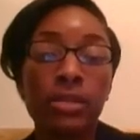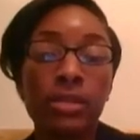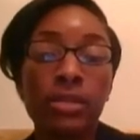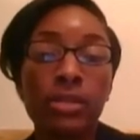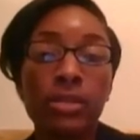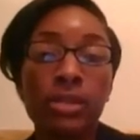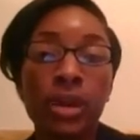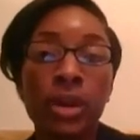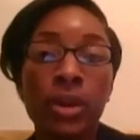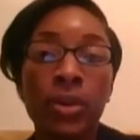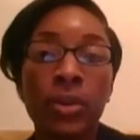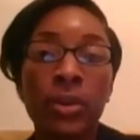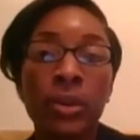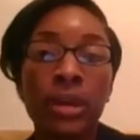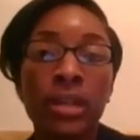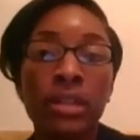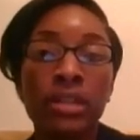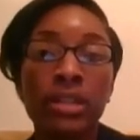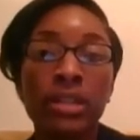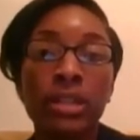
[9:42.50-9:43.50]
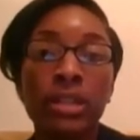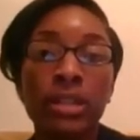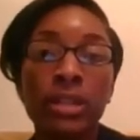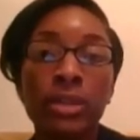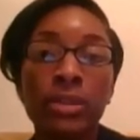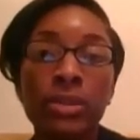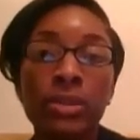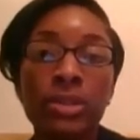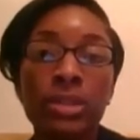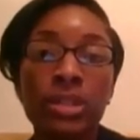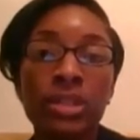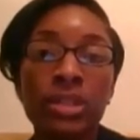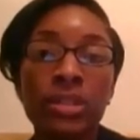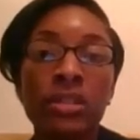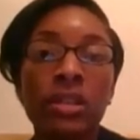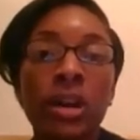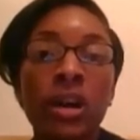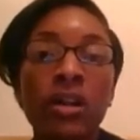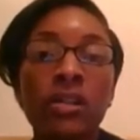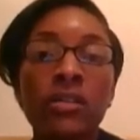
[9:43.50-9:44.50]
So in
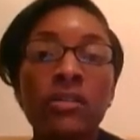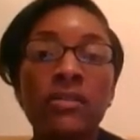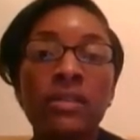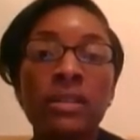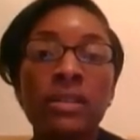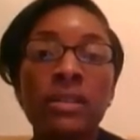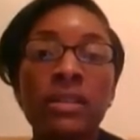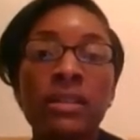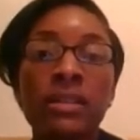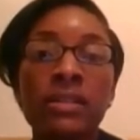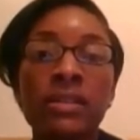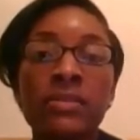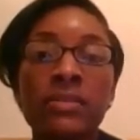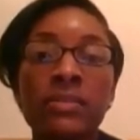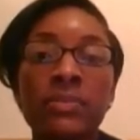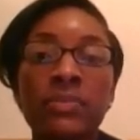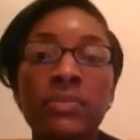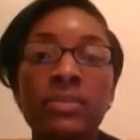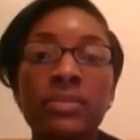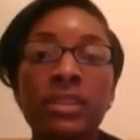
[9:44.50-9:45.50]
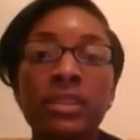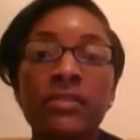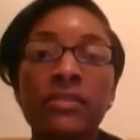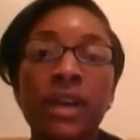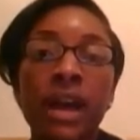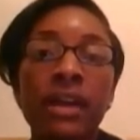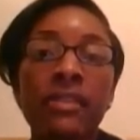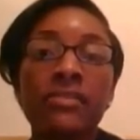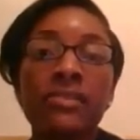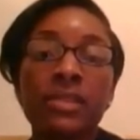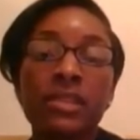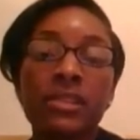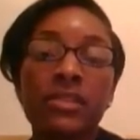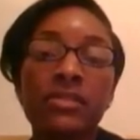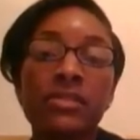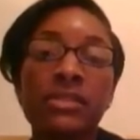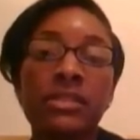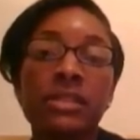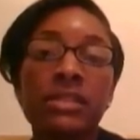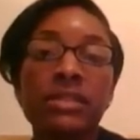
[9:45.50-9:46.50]
conclusion, all of these 5
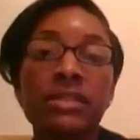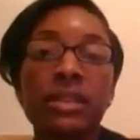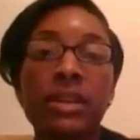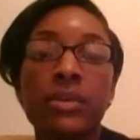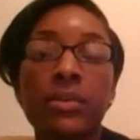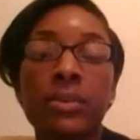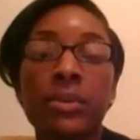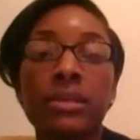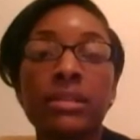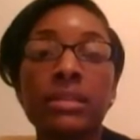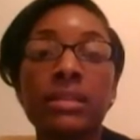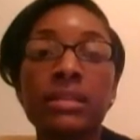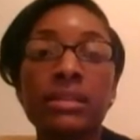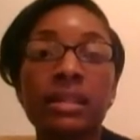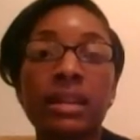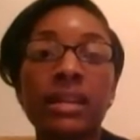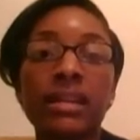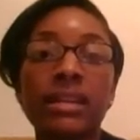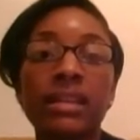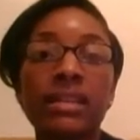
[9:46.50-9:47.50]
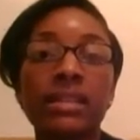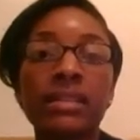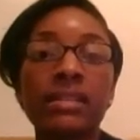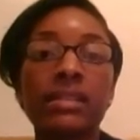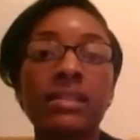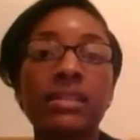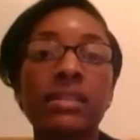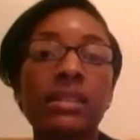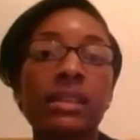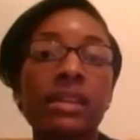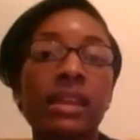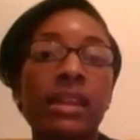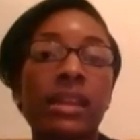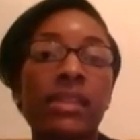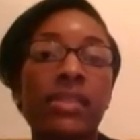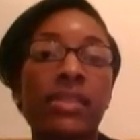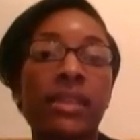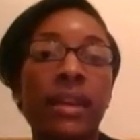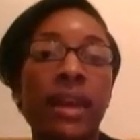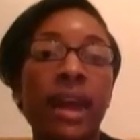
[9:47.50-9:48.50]
theories that were discussed,
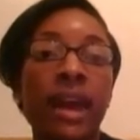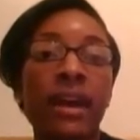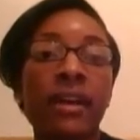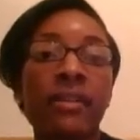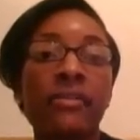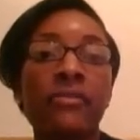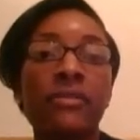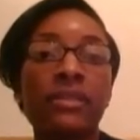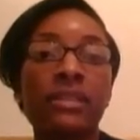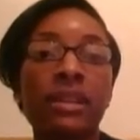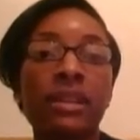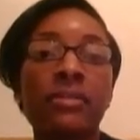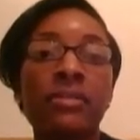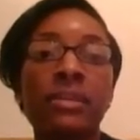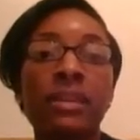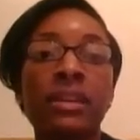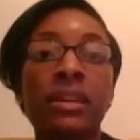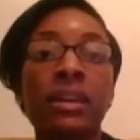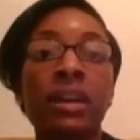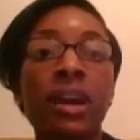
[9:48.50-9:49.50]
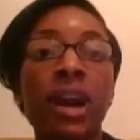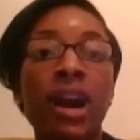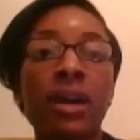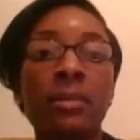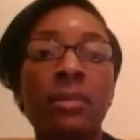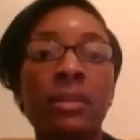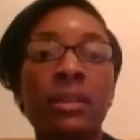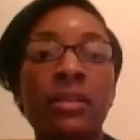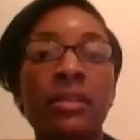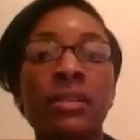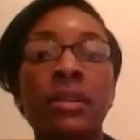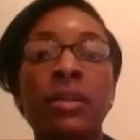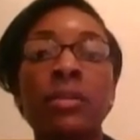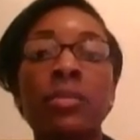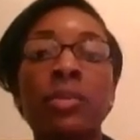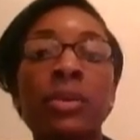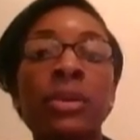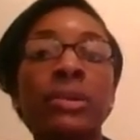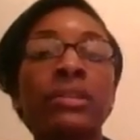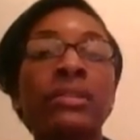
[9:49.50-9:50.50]
they have something in common, the
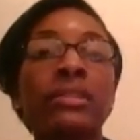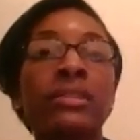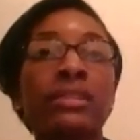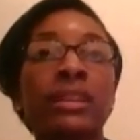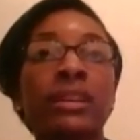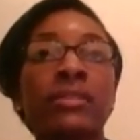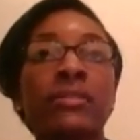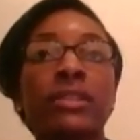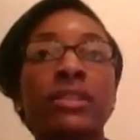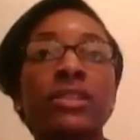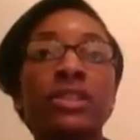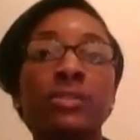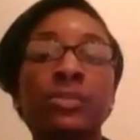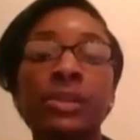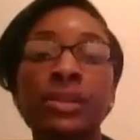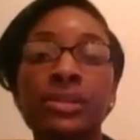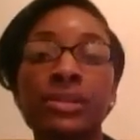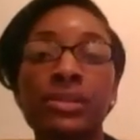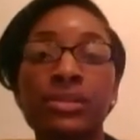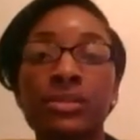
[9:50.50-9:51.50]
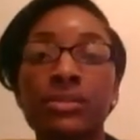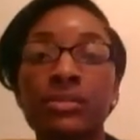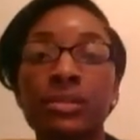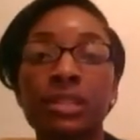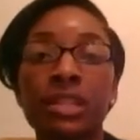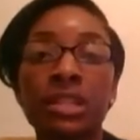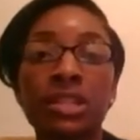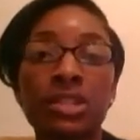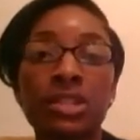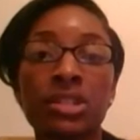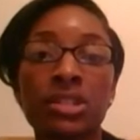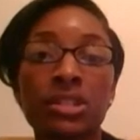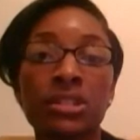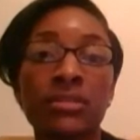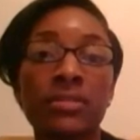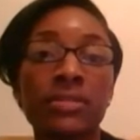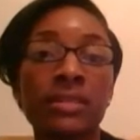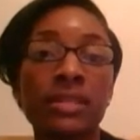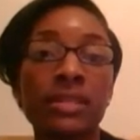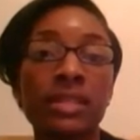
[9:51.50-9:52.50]
importance of interpersonal
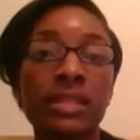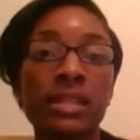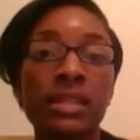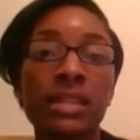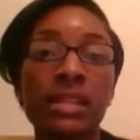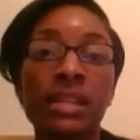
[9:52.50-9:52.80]
relationships.